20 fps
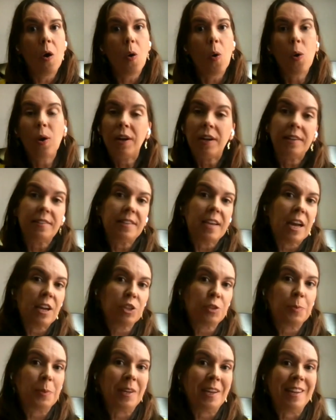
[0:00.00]
or an
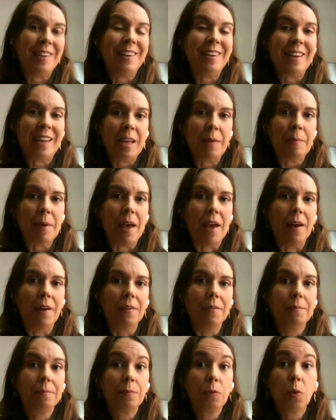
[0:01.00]
attachment in an
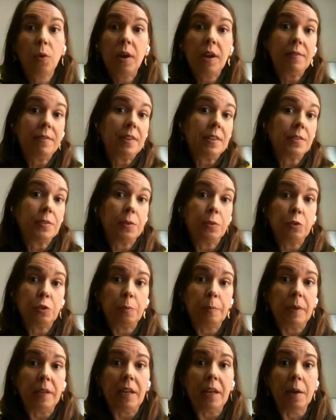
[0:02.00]
email or even a
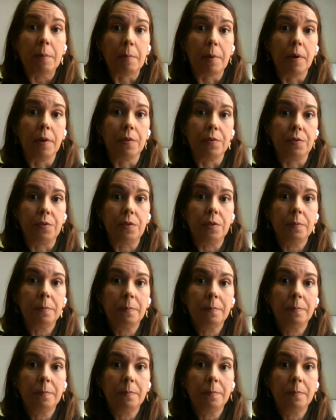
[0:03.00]
social media post.